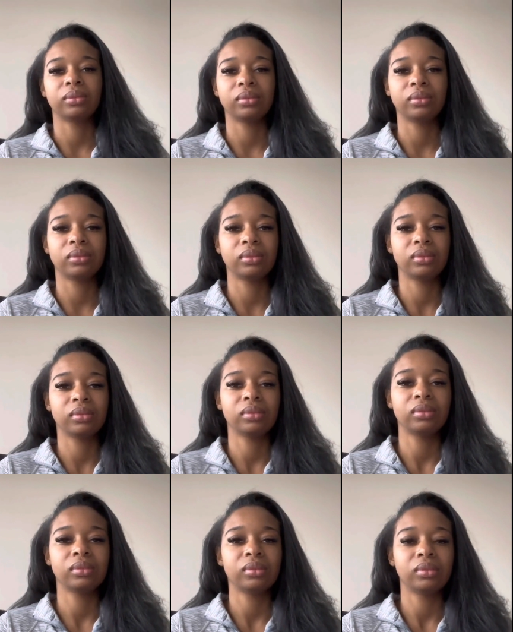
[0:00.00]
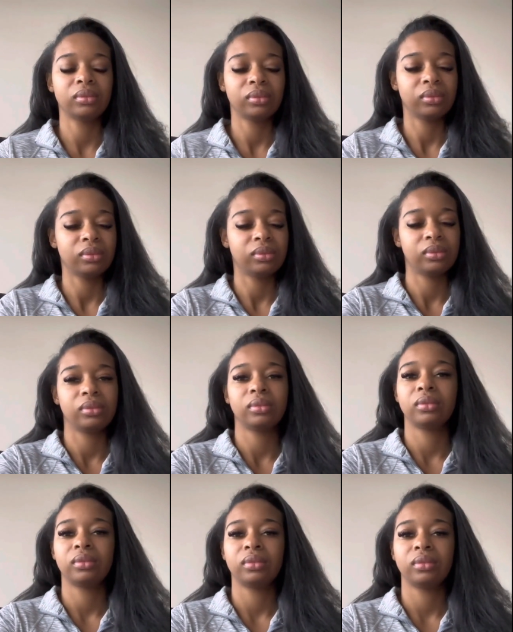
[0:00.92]

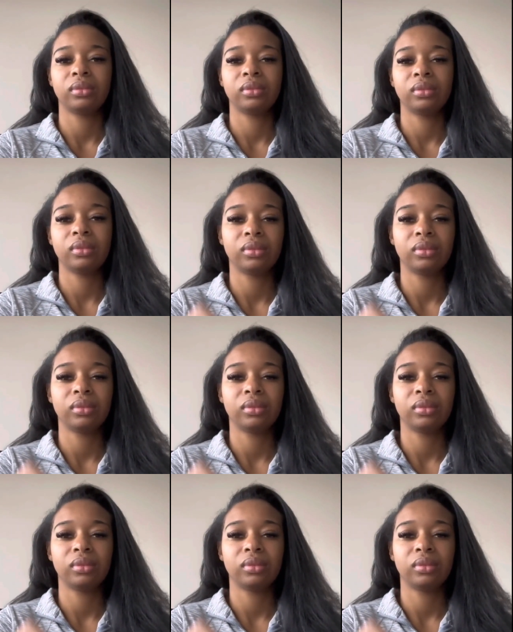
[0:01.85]
Nothing is said.